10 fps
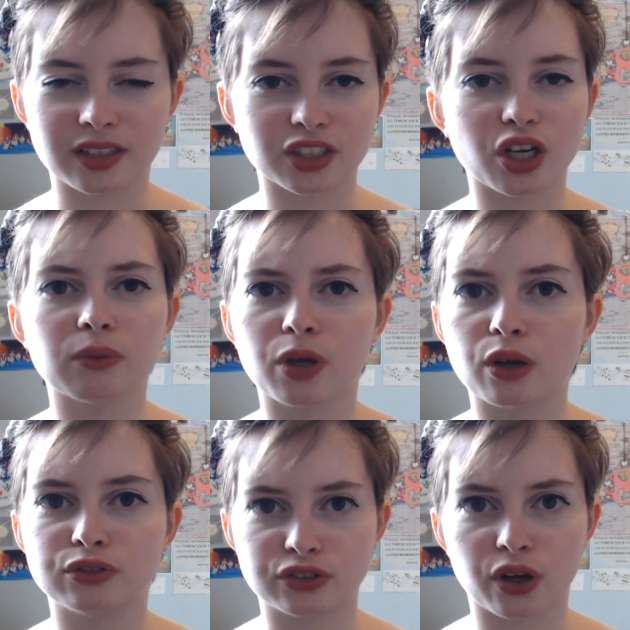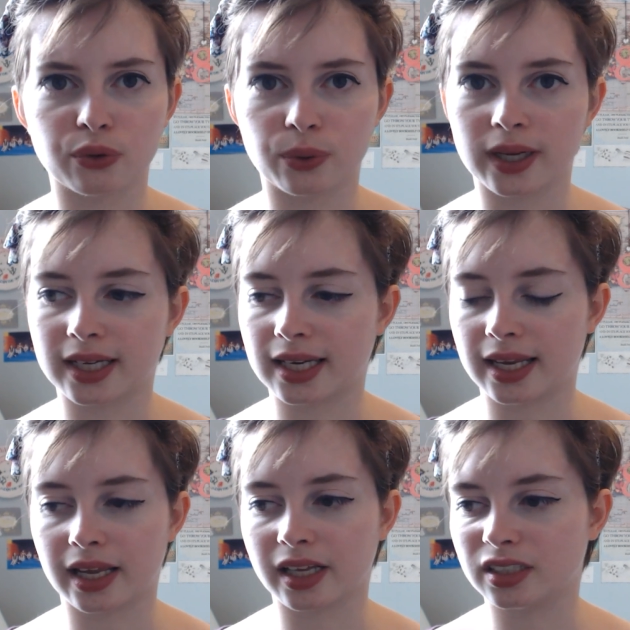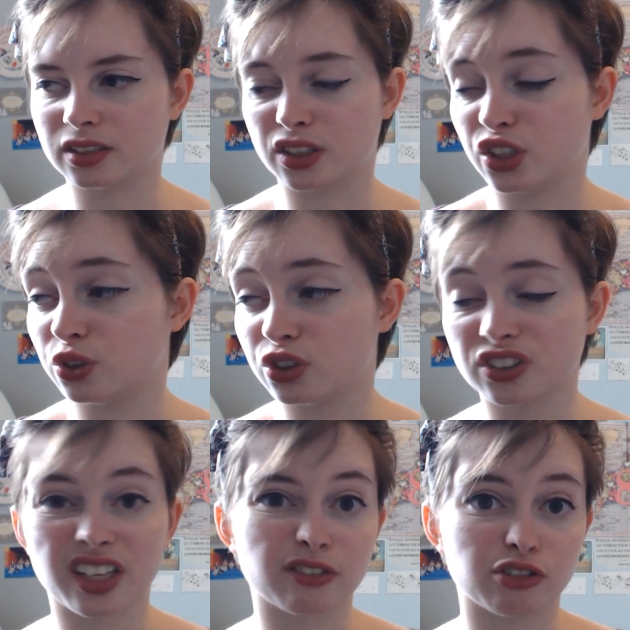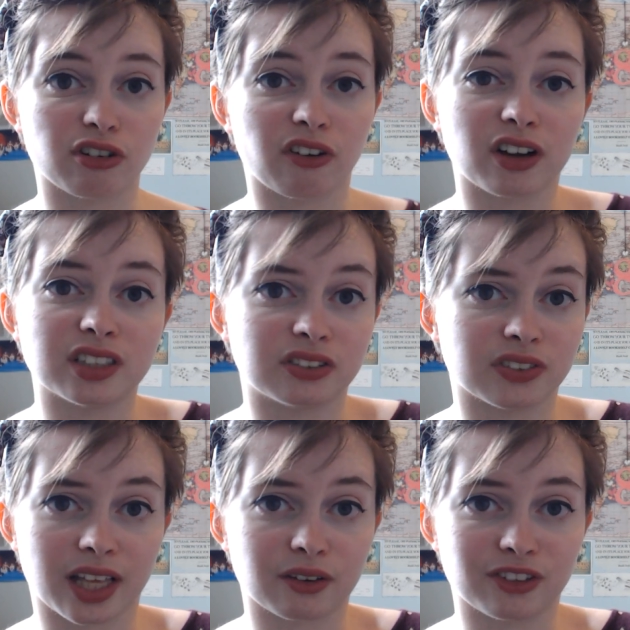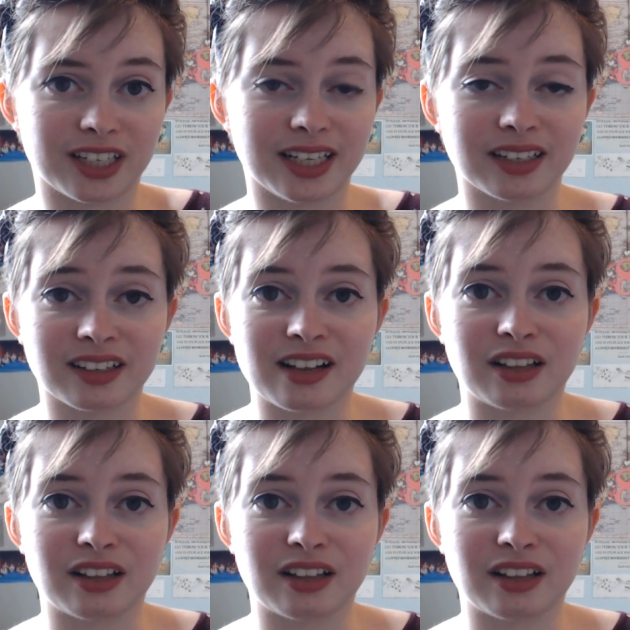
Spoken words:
The time goes so quickly, and you just have to revise for that, really.